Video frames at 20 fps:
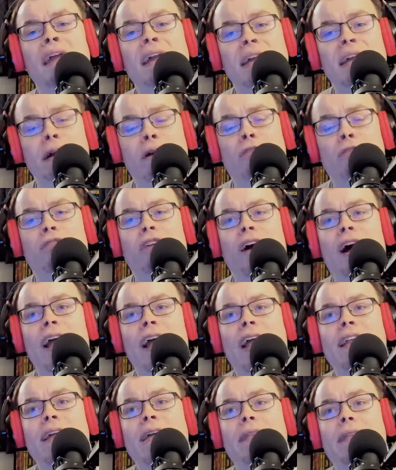you'll
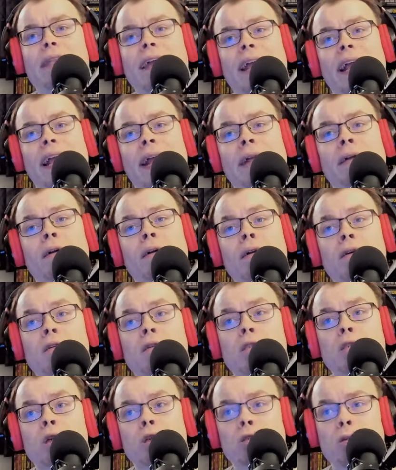find the
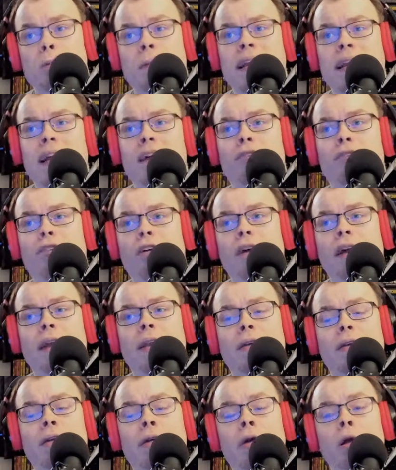social media for
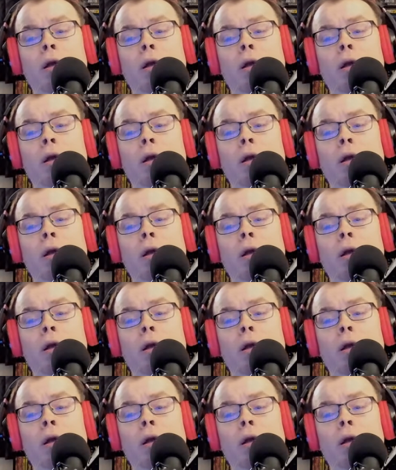In